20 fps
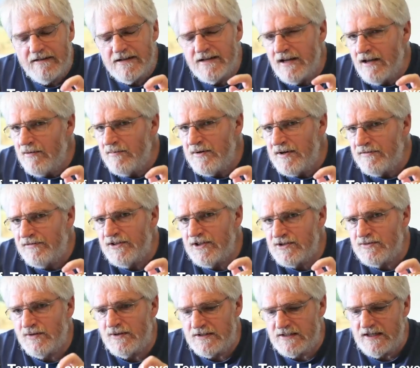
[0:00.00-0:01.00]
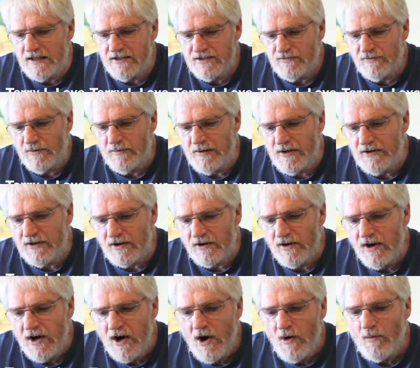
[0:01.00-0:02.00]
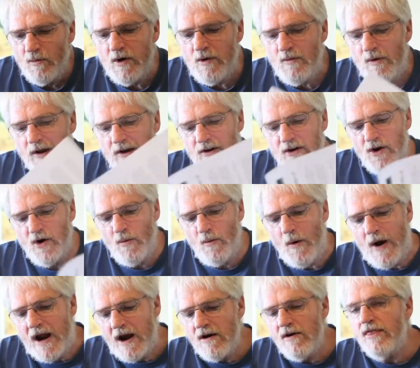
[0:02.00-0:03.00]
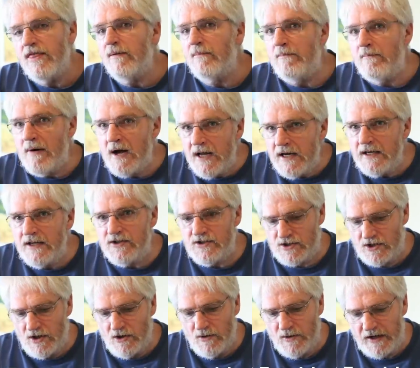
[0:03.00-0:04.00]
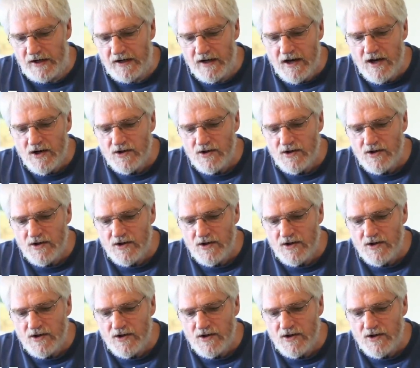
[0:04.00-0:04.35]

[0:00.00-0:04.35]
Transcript: Tell me if this one sounds familiar. We want to know where the money's going,